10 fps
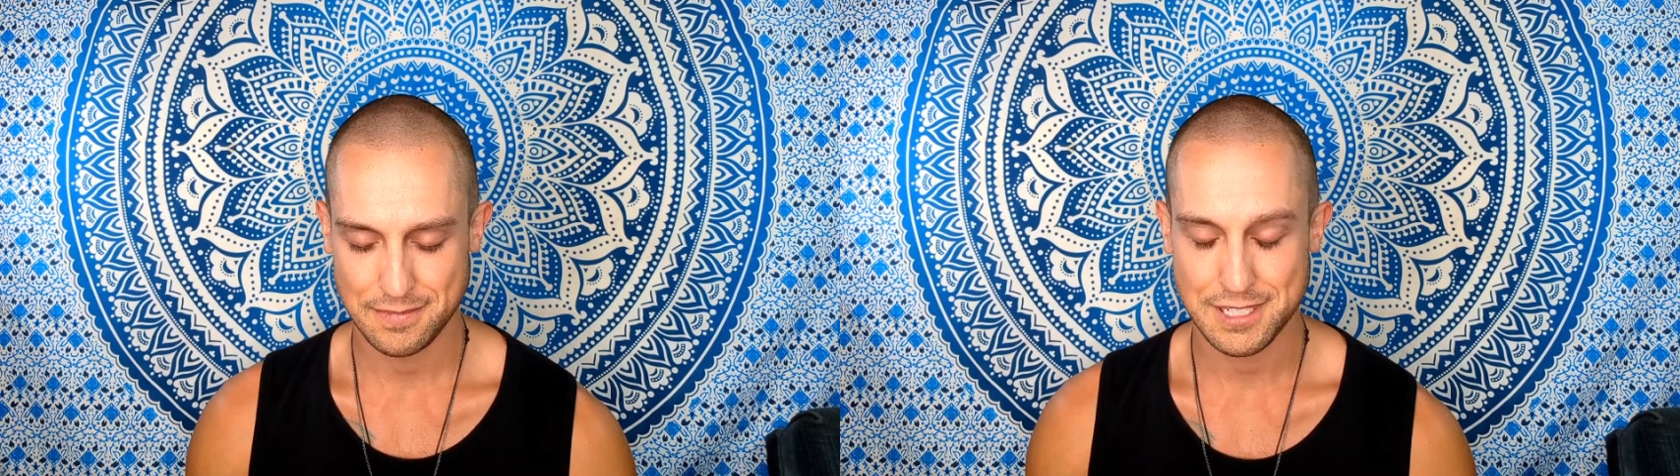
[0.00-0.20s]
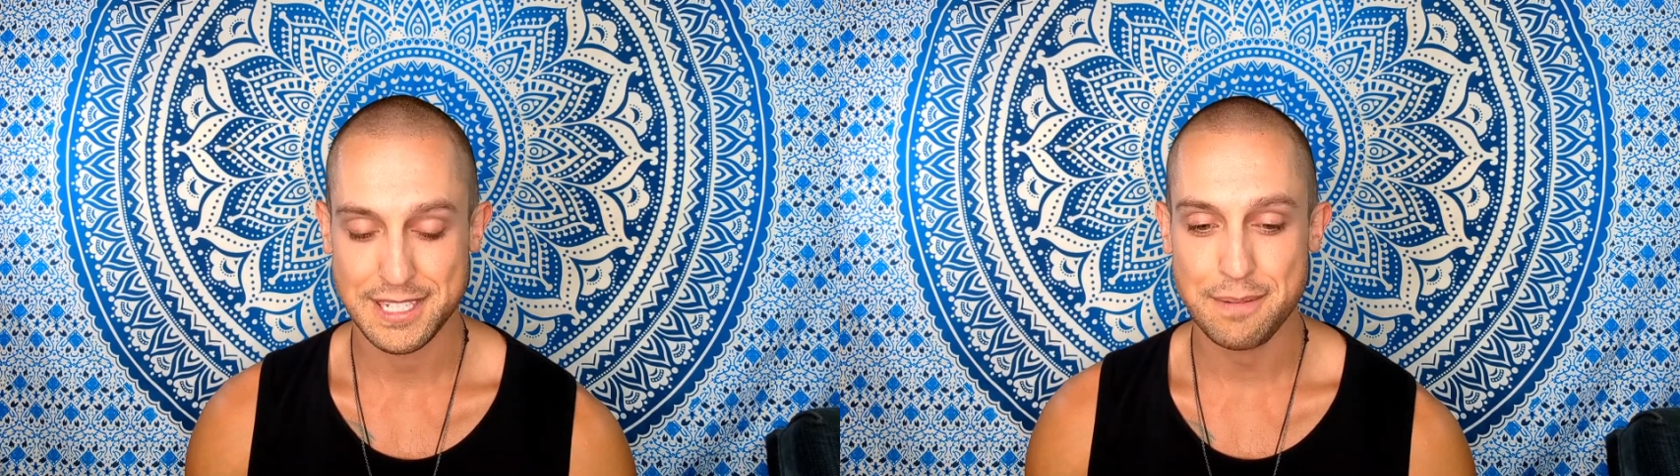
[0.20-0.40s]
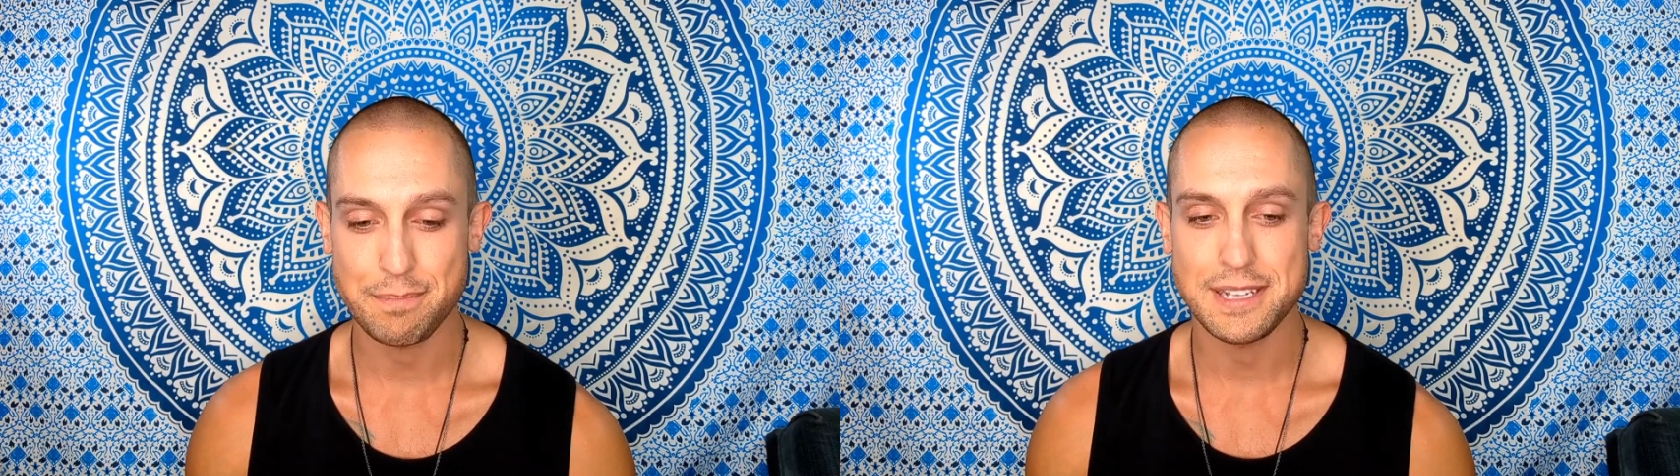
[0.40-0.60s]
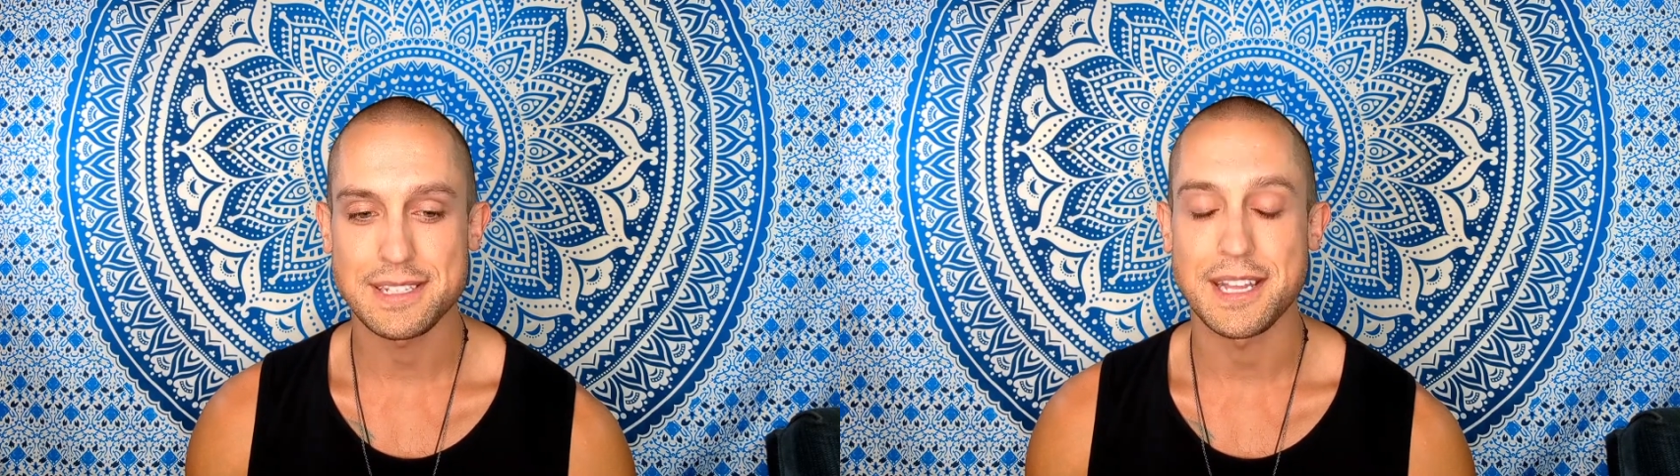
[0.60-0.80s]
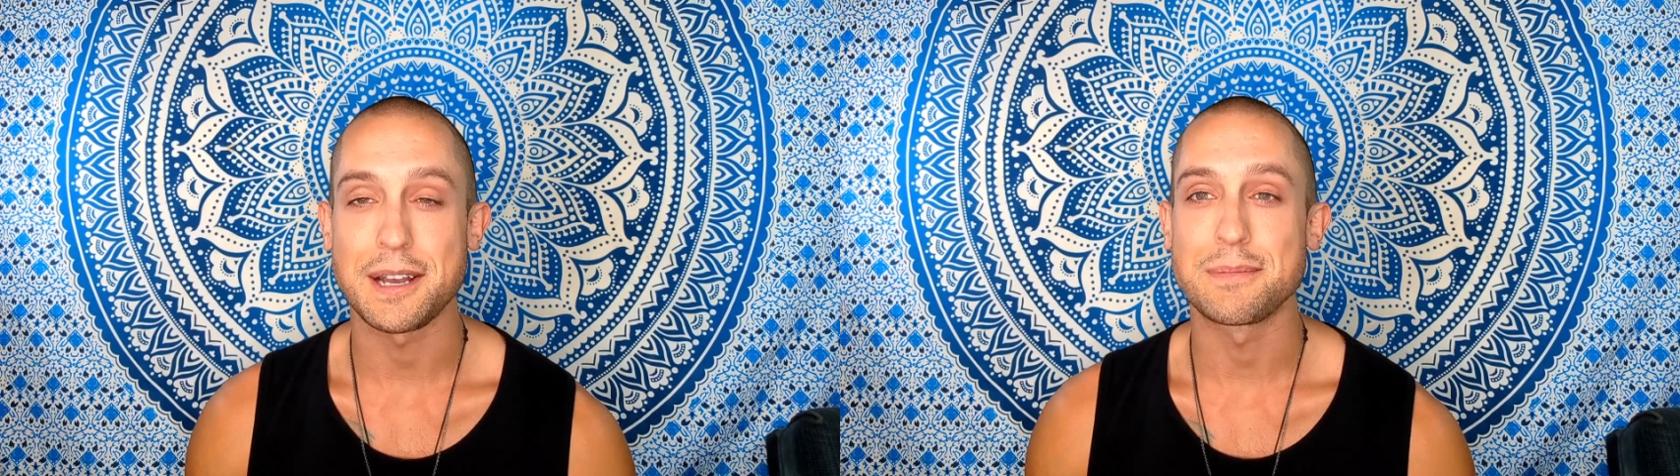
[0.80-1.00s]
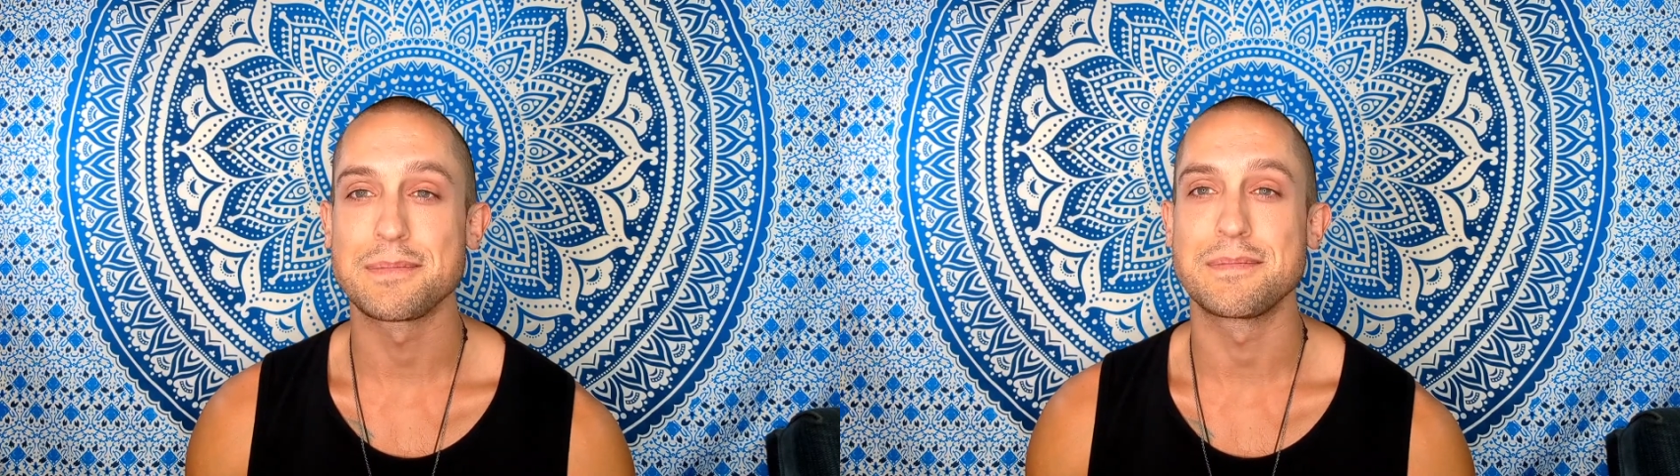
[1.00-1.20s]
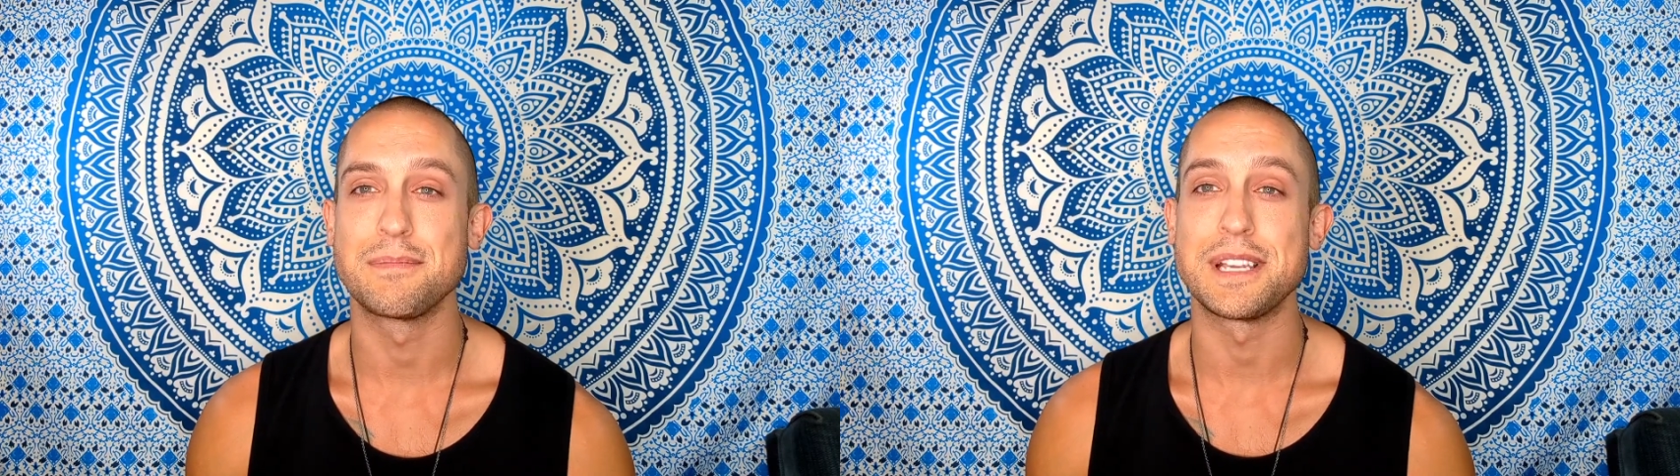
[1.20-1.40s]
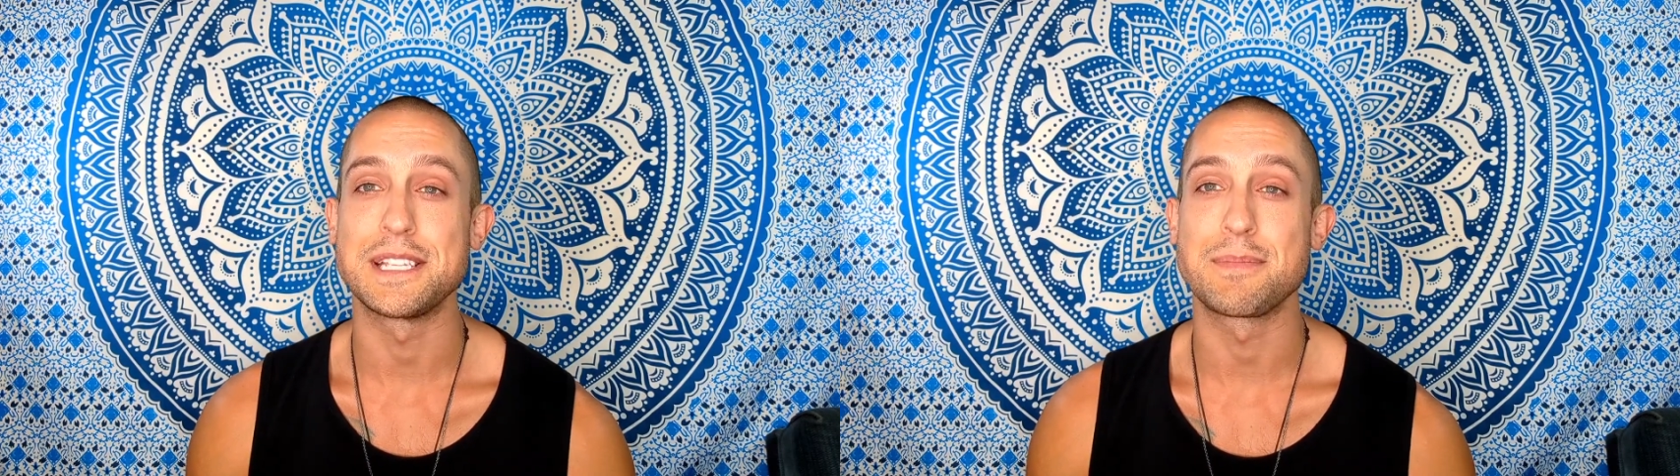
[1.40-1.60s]
step by step,
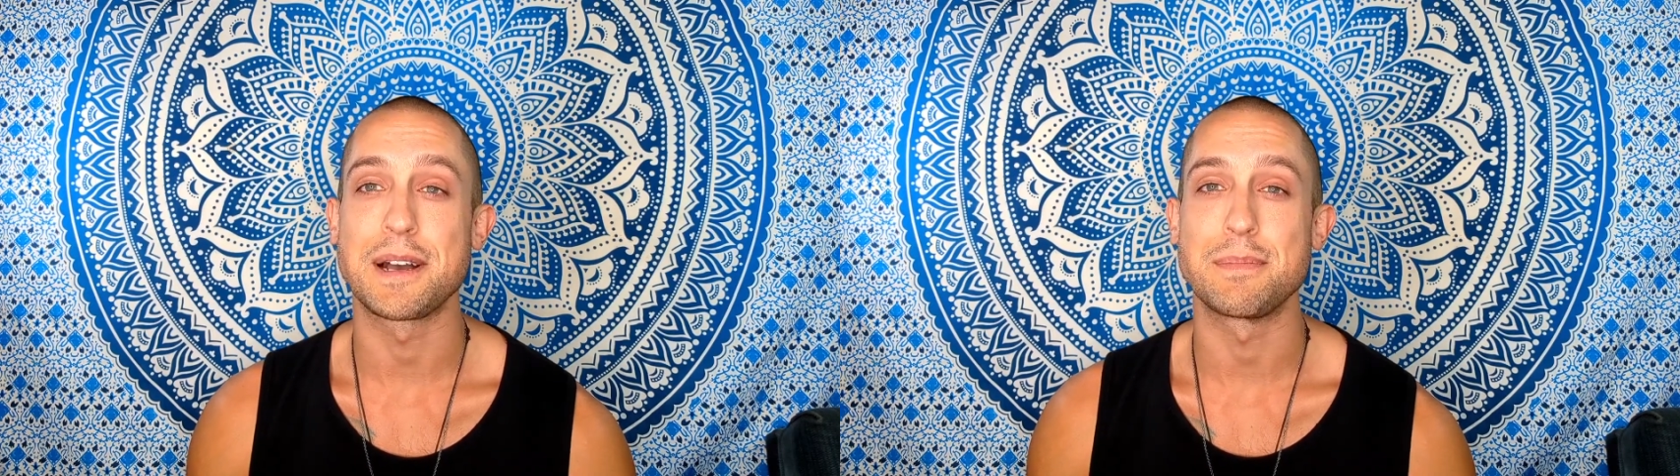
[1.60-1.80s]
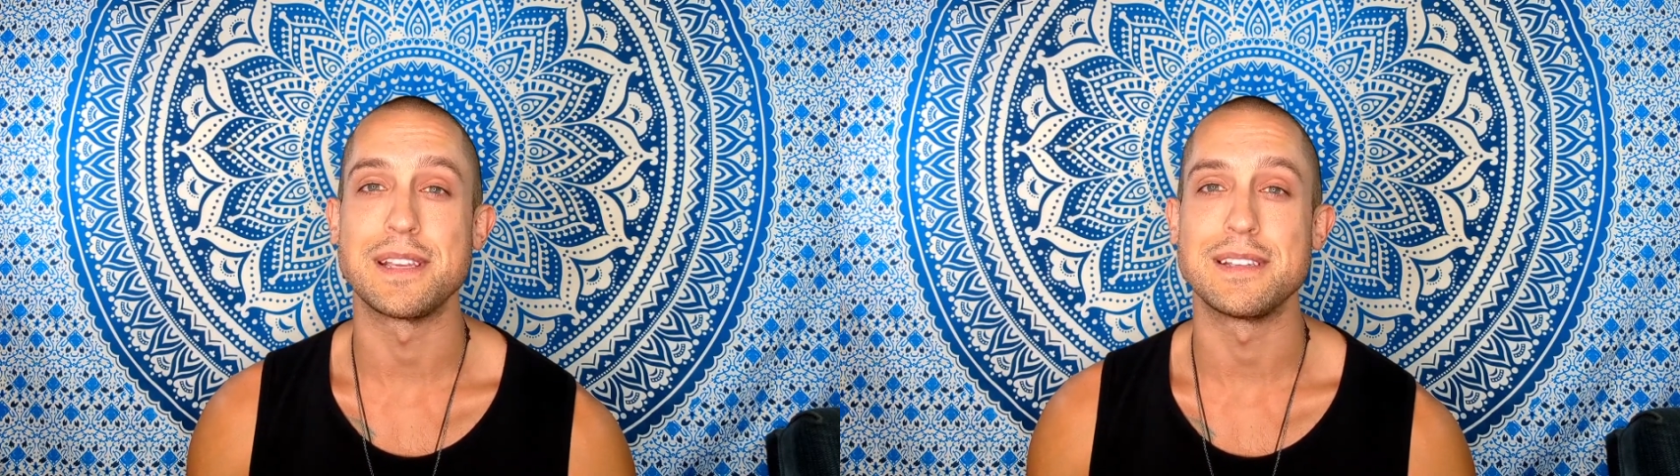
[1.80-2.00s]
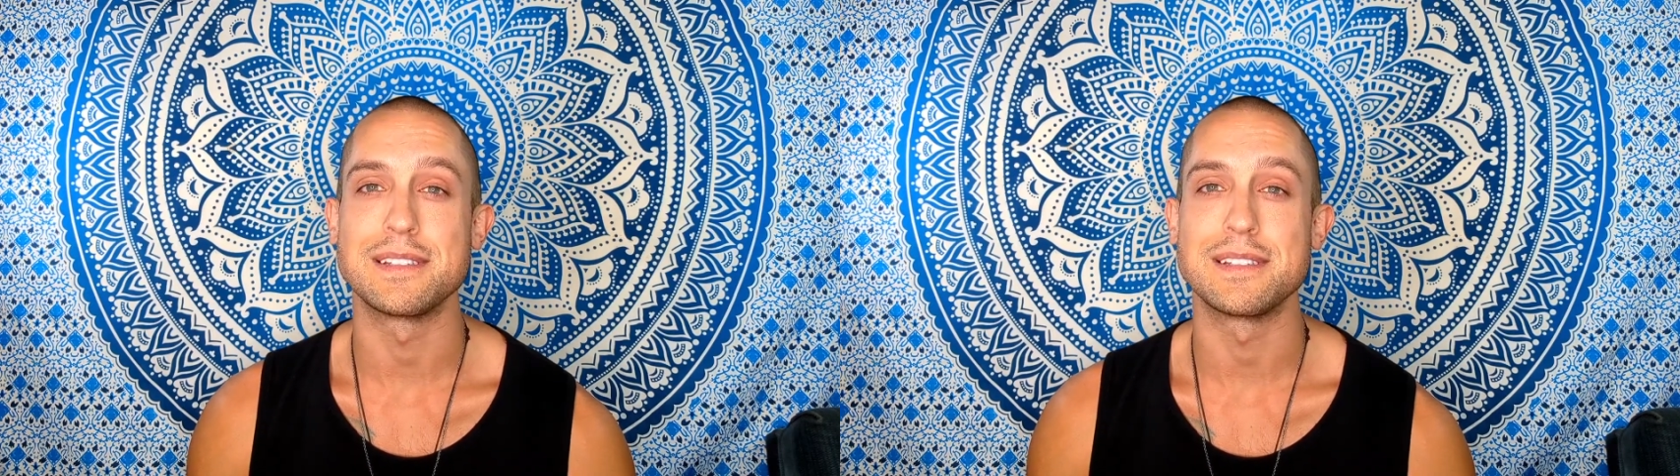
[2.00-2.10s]
piece by piece.